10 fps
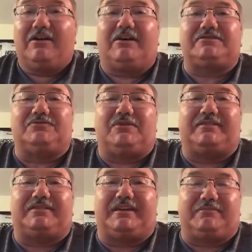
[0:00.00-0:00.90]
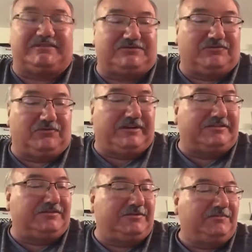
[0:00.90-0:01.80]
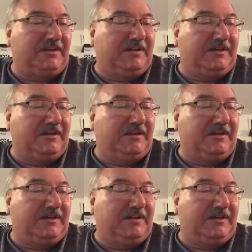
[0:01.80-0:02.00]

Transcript: I also want to thank Mr. Richter,